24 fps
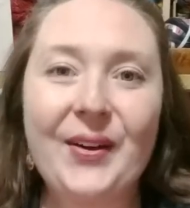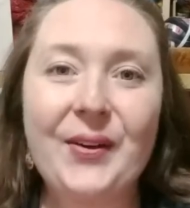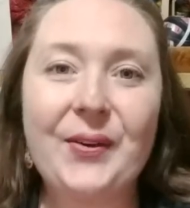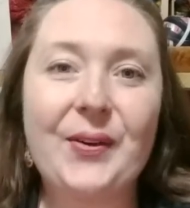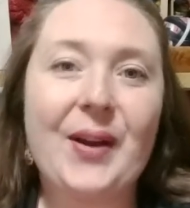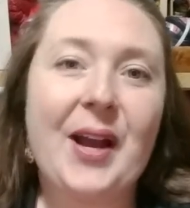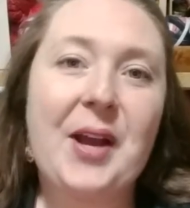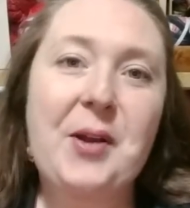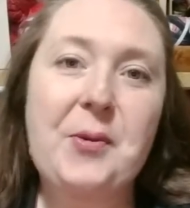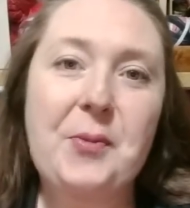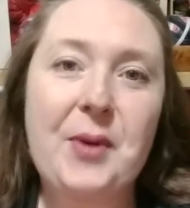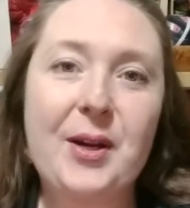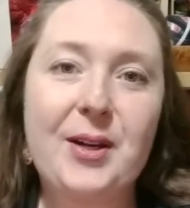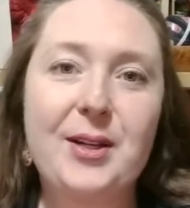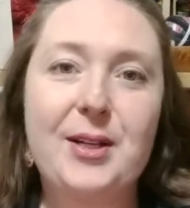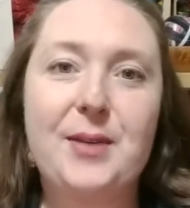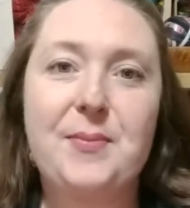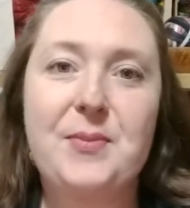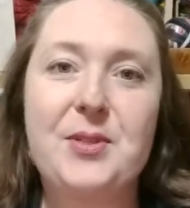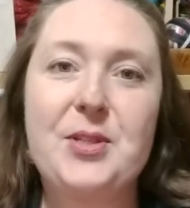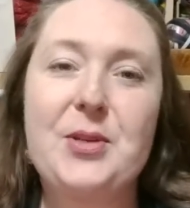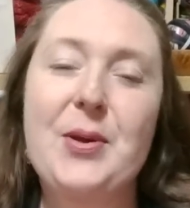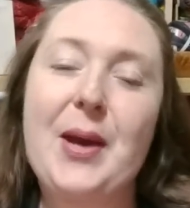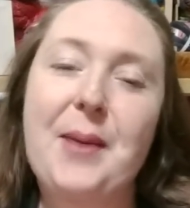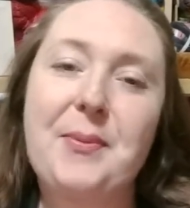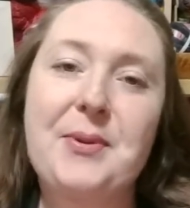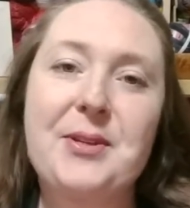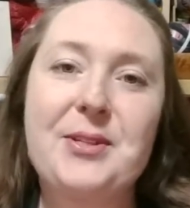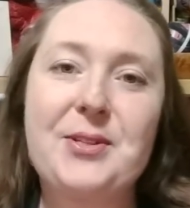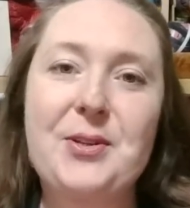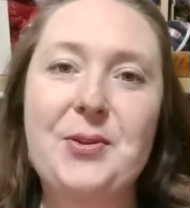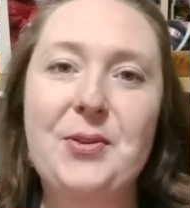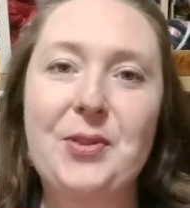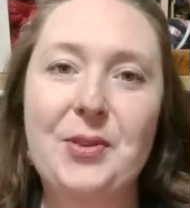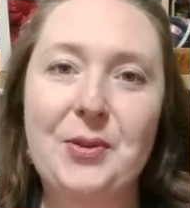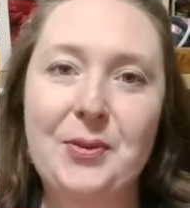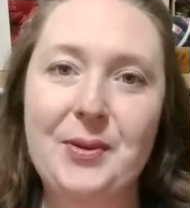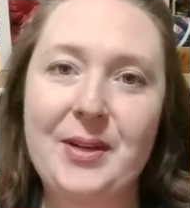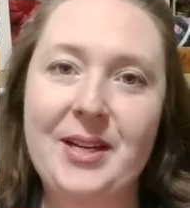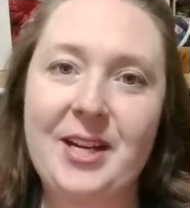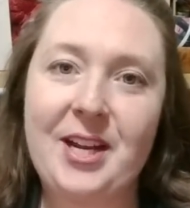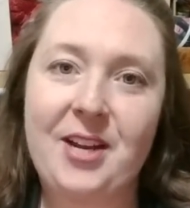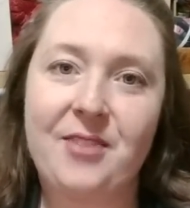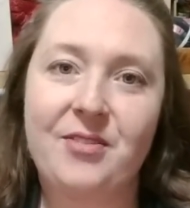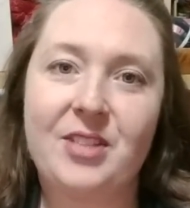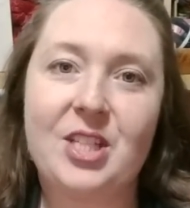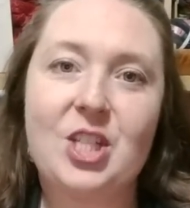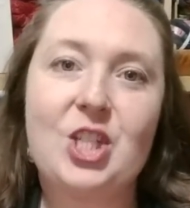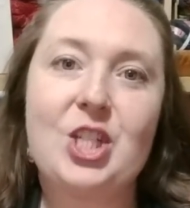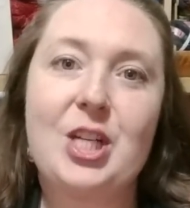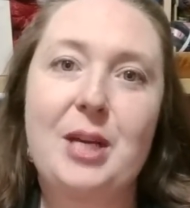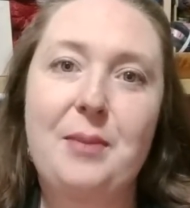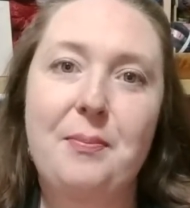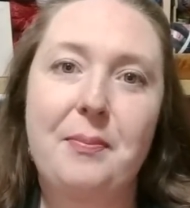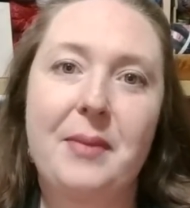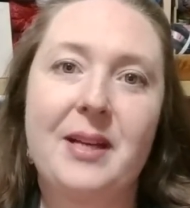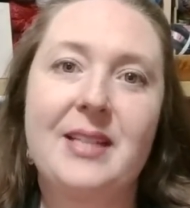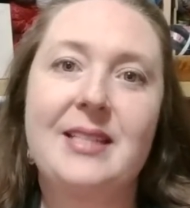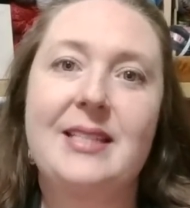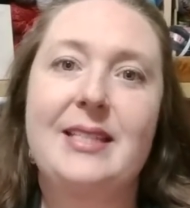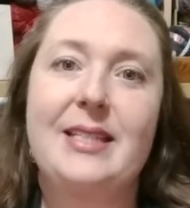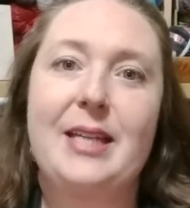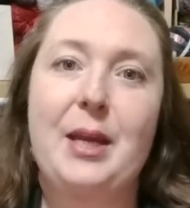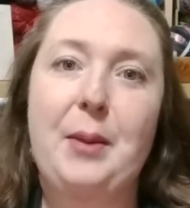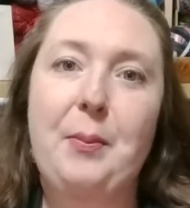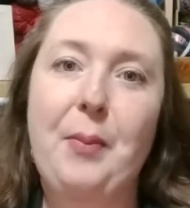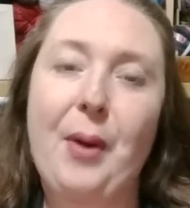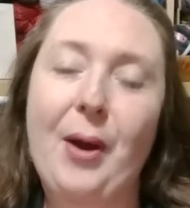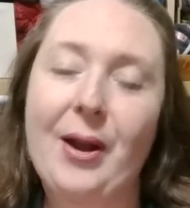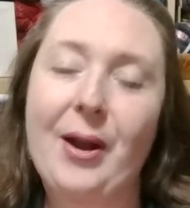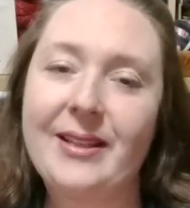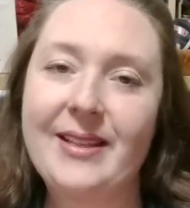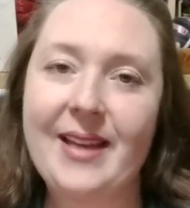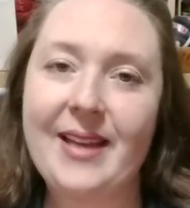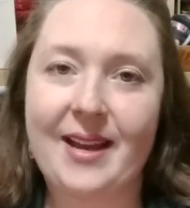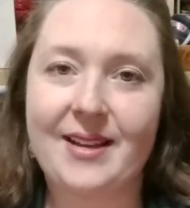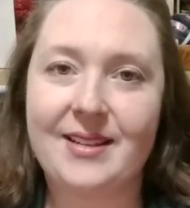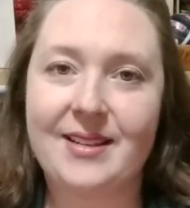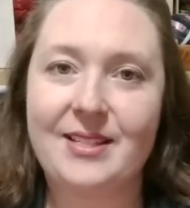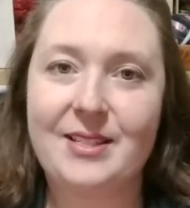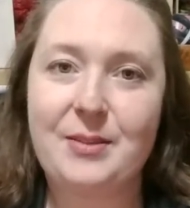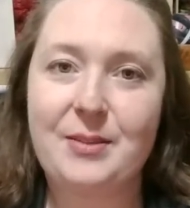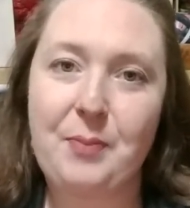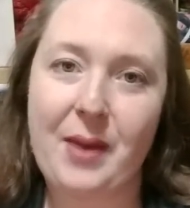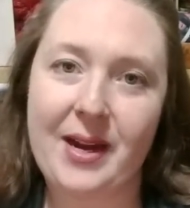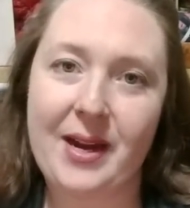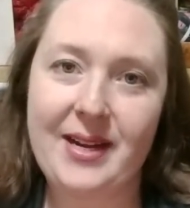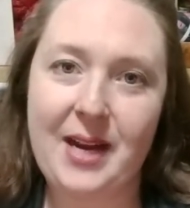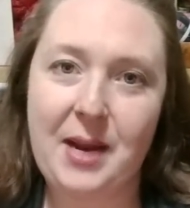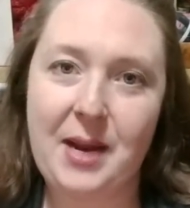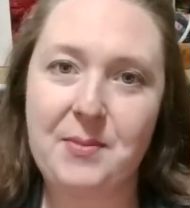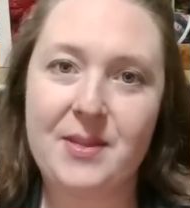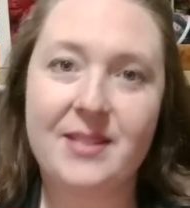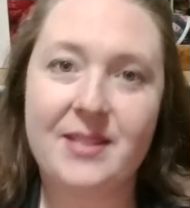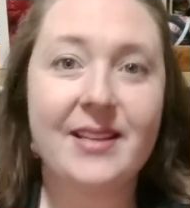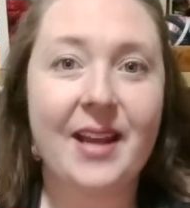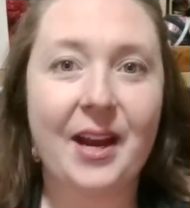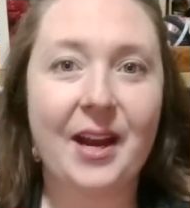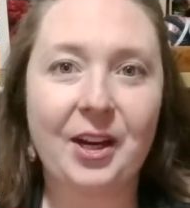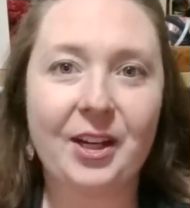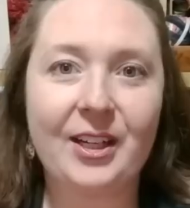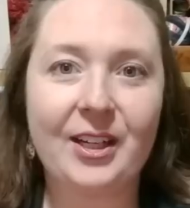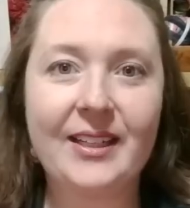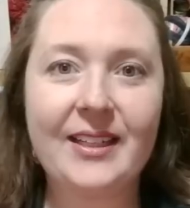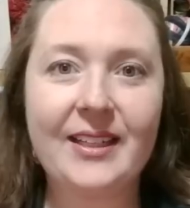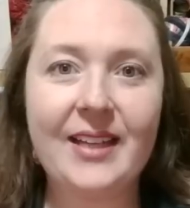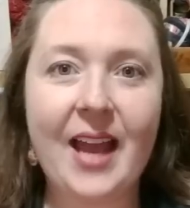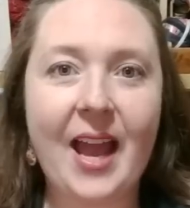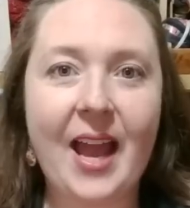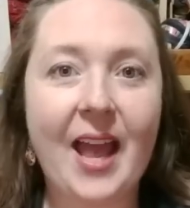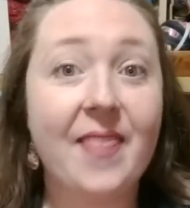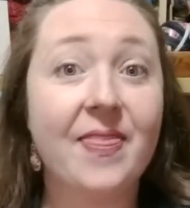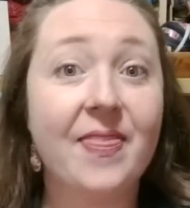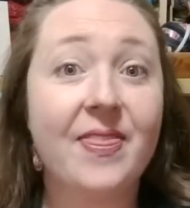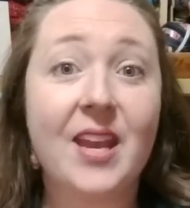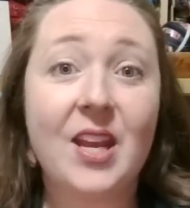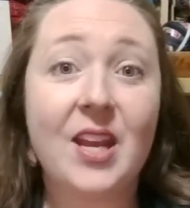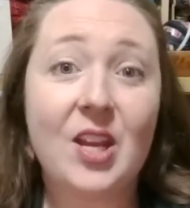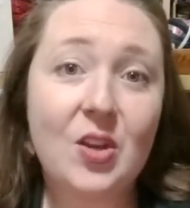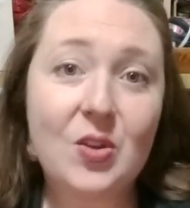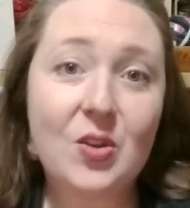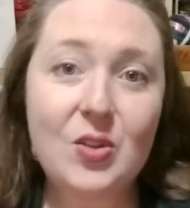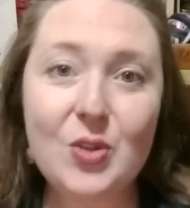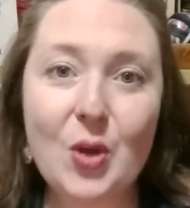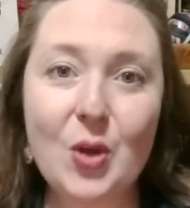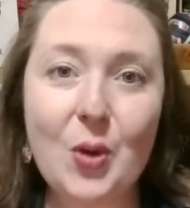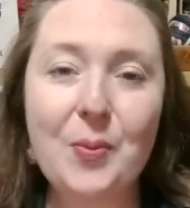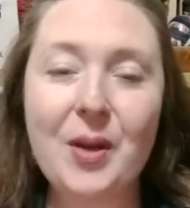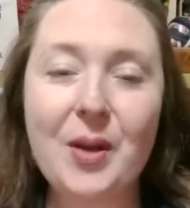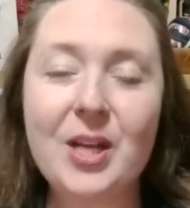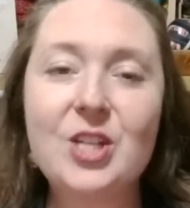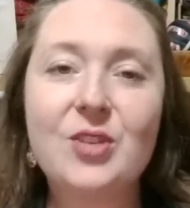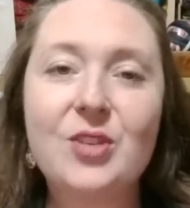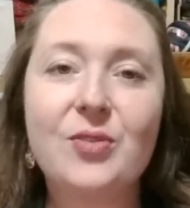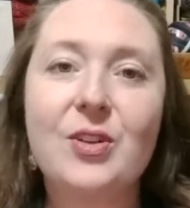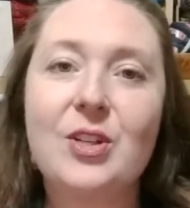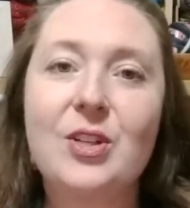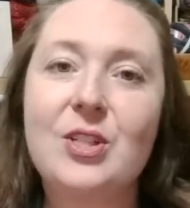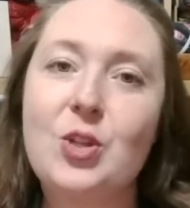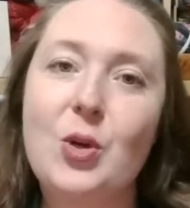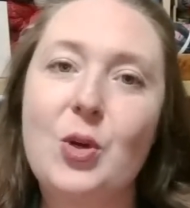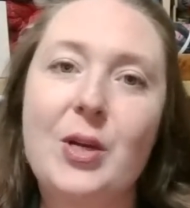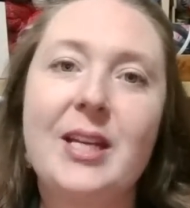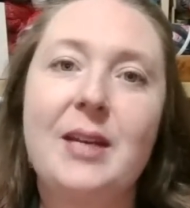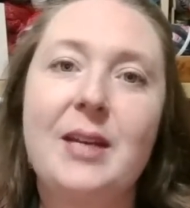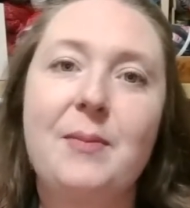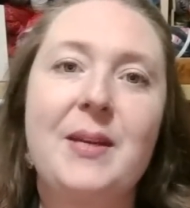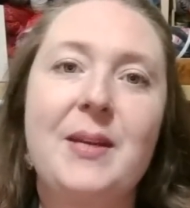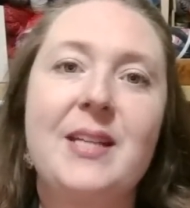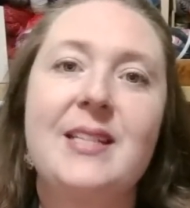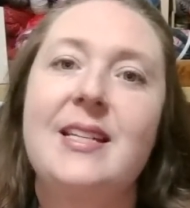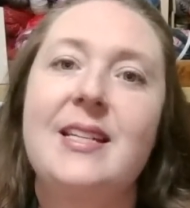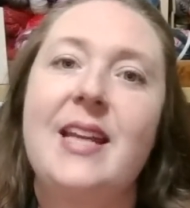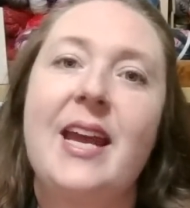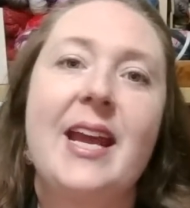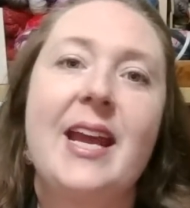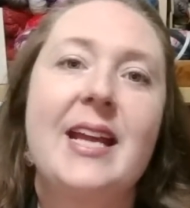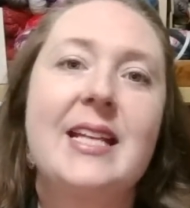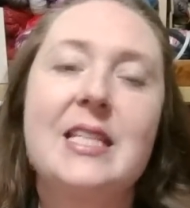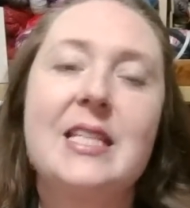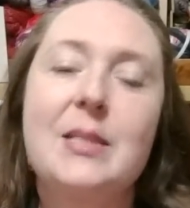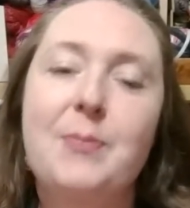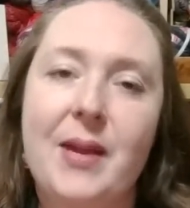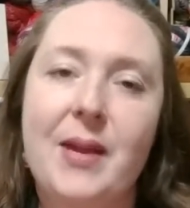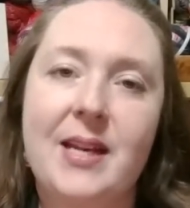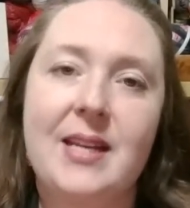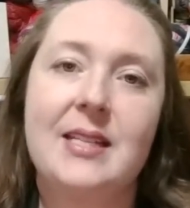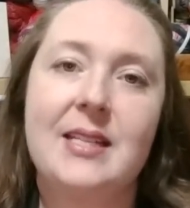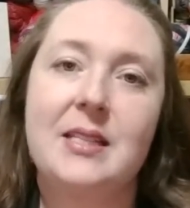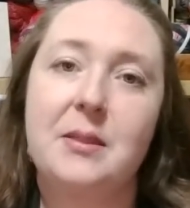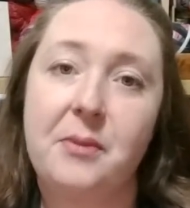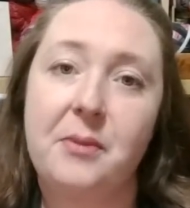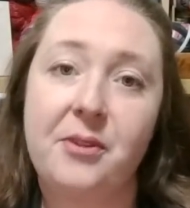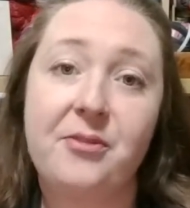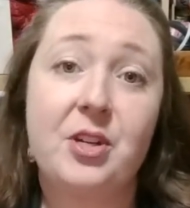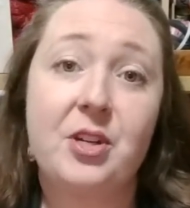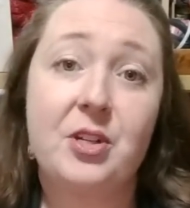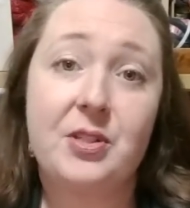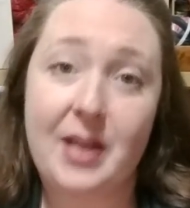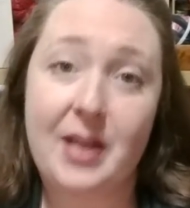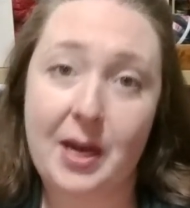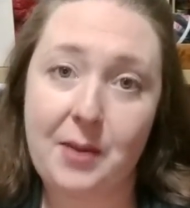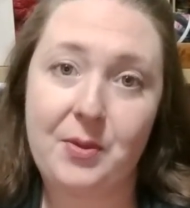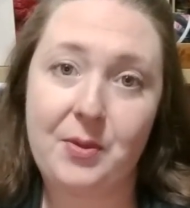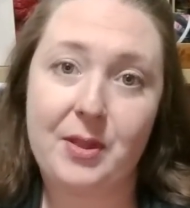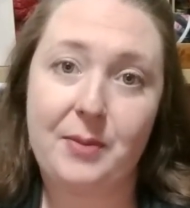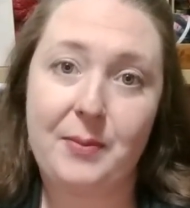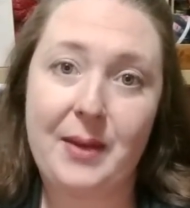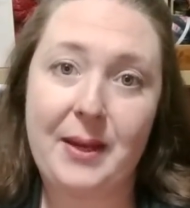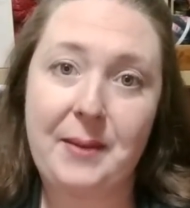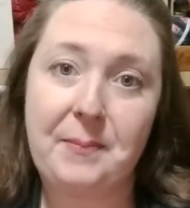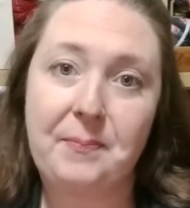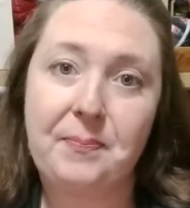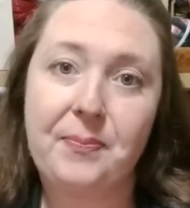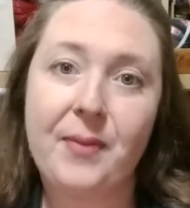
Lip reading: and welcome to episode 3 of the She.Must.Knit podcast. My name is Erin, and thank you so much for joining me today and spending some of your time with me.